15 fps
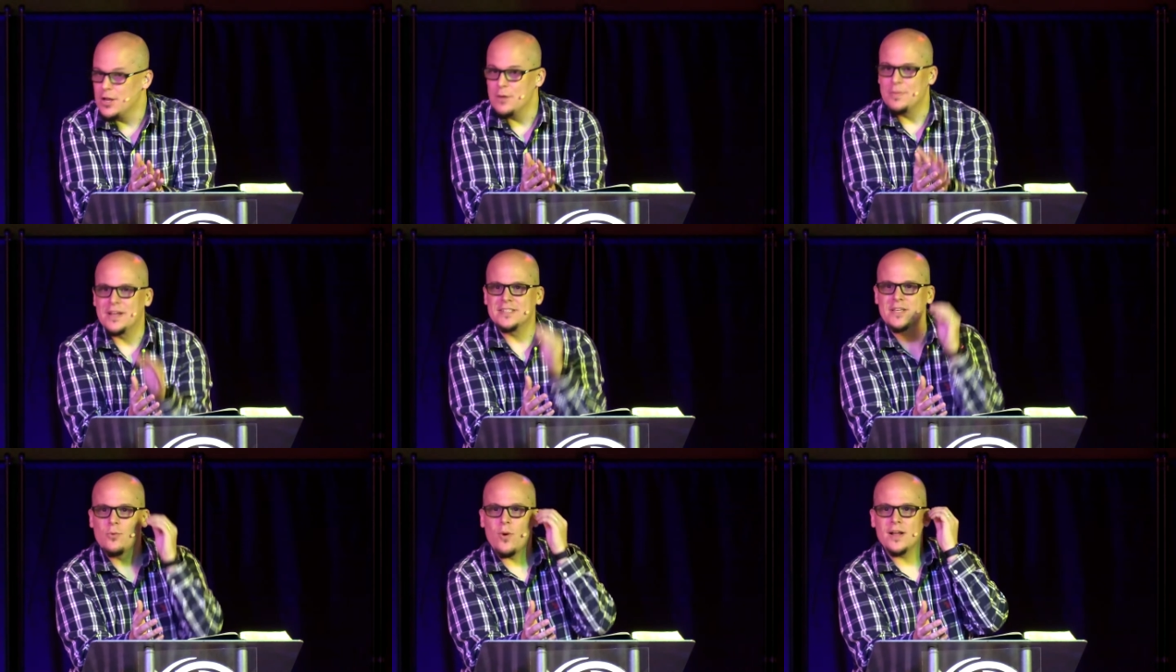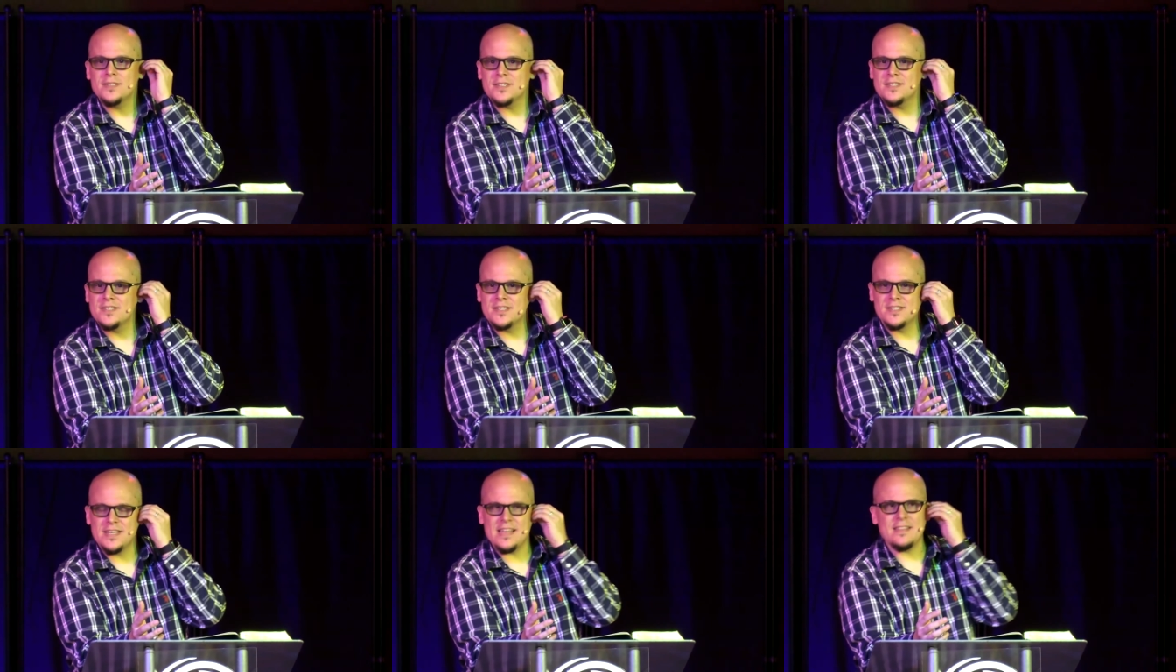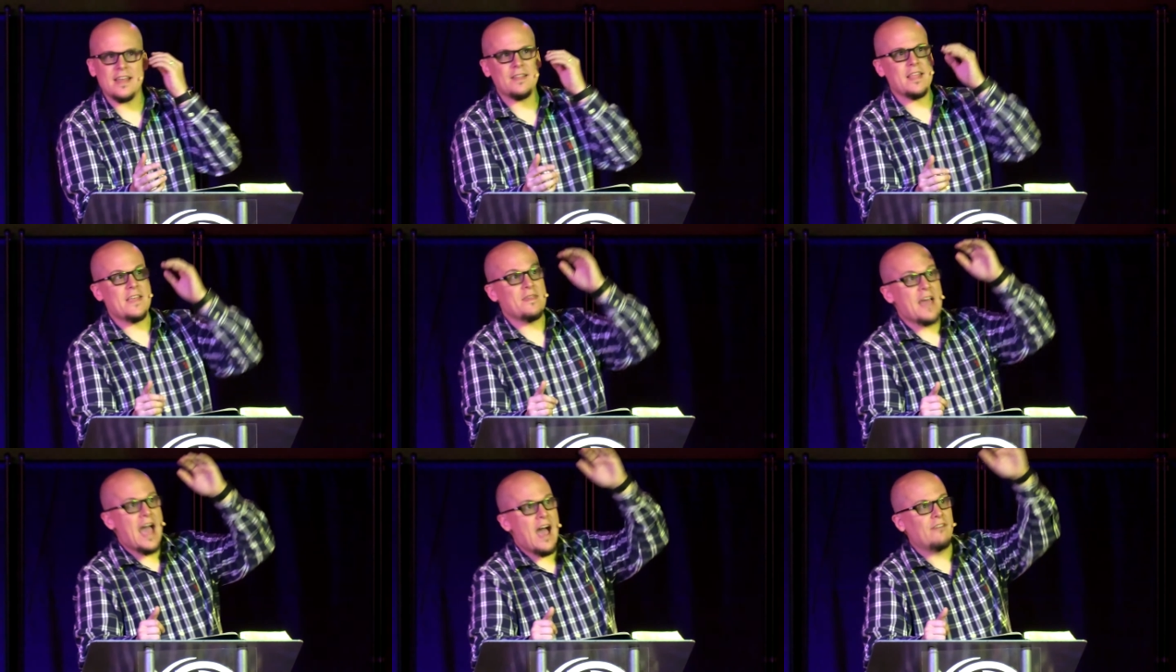Because he wants us to see that
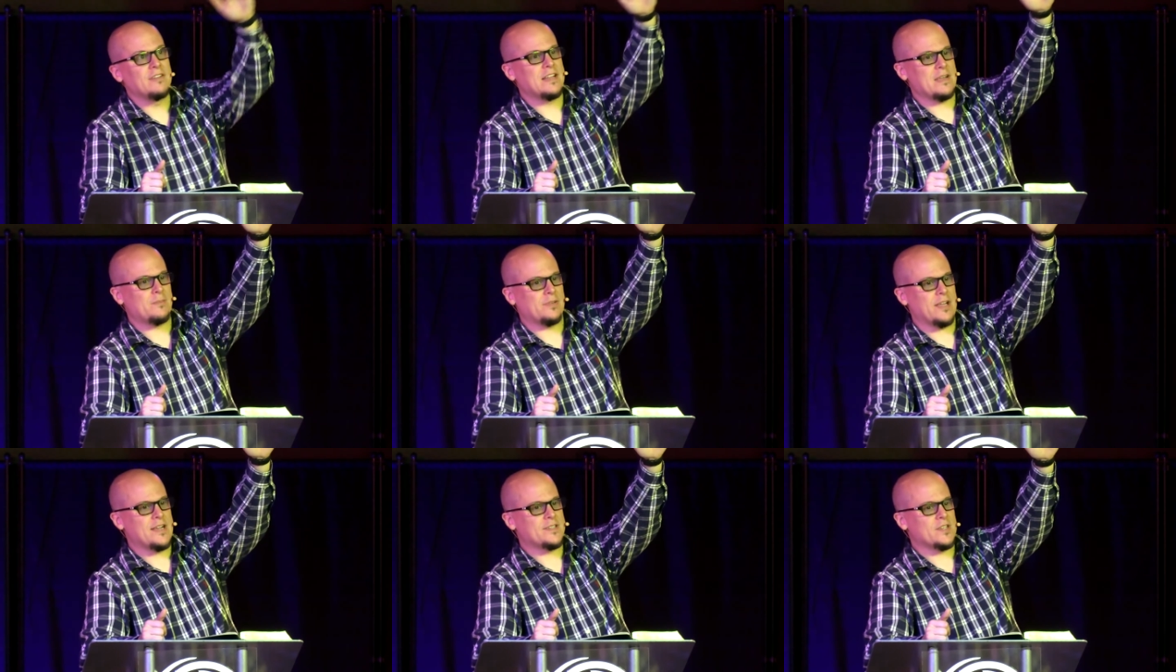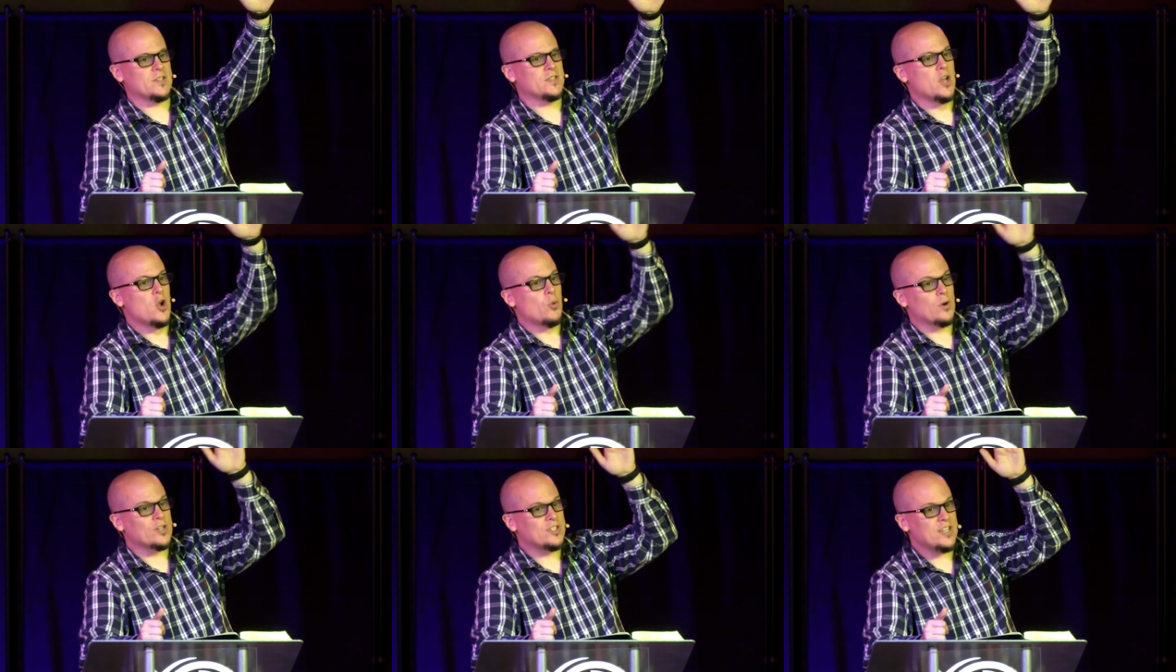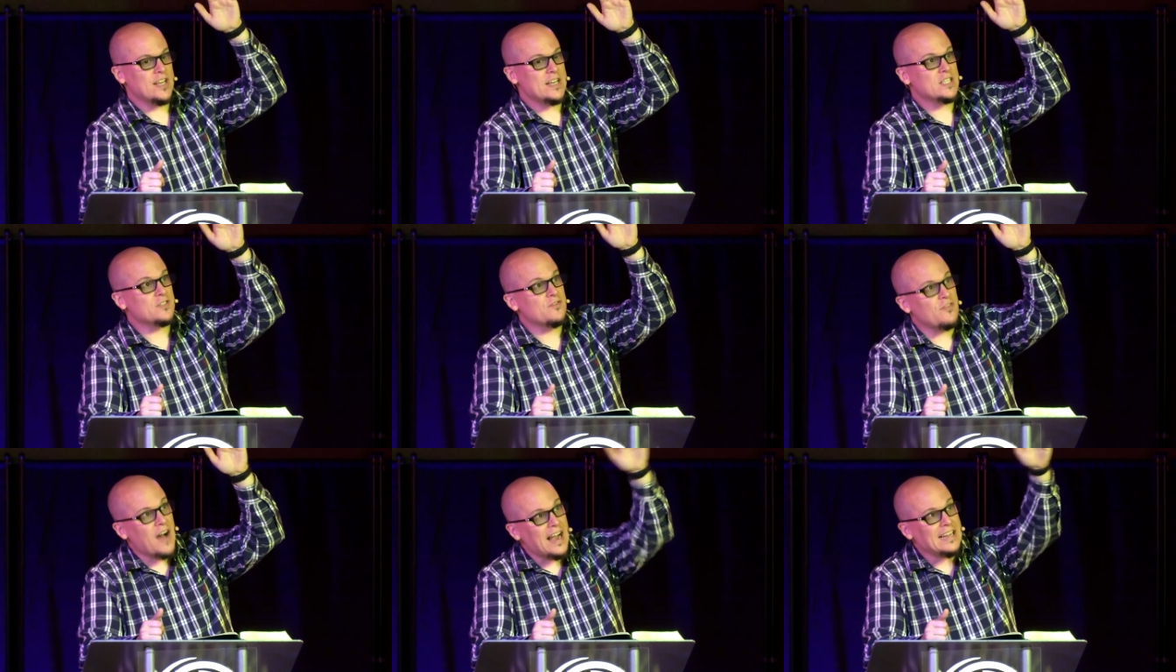in the heavenly places where sin is
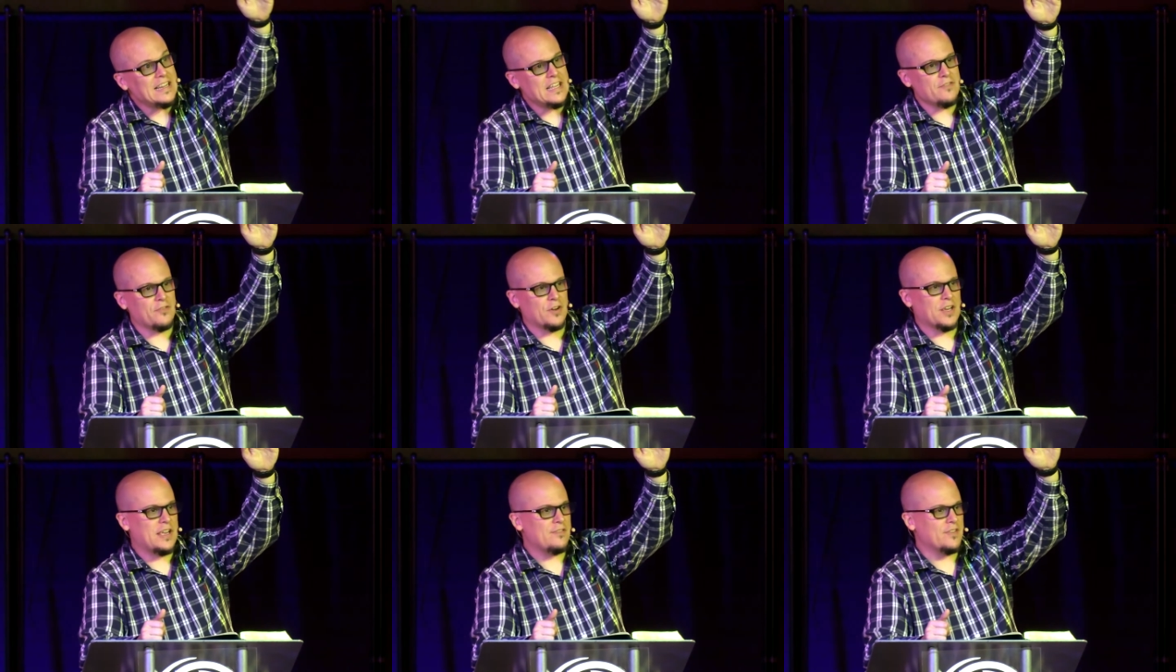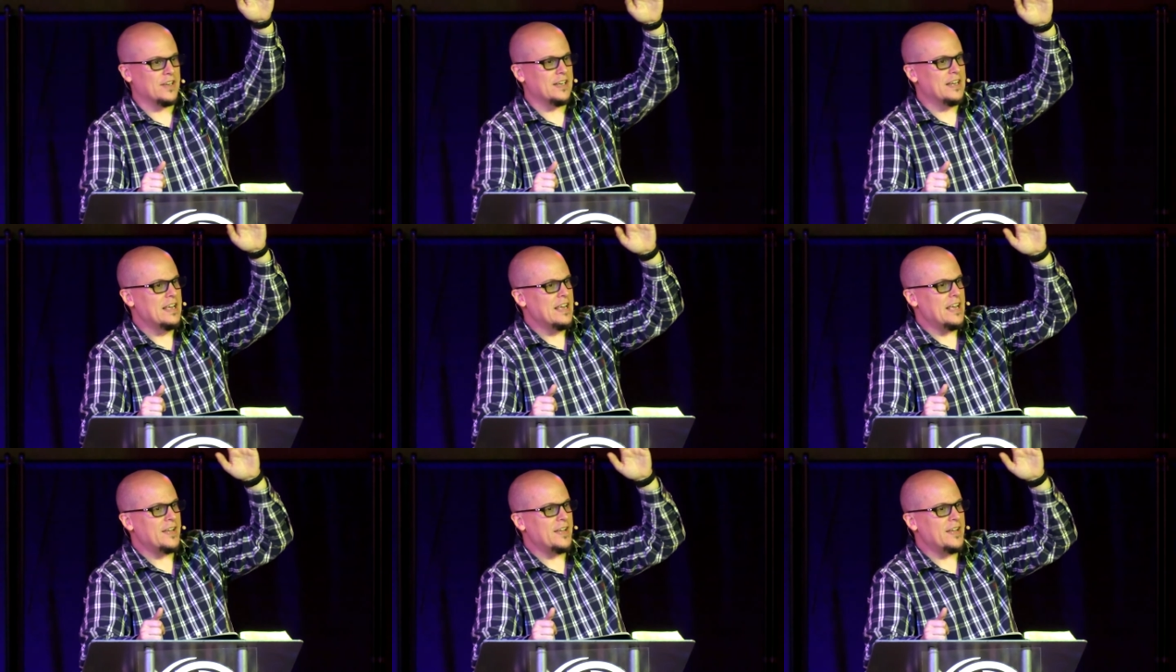finally forgiven,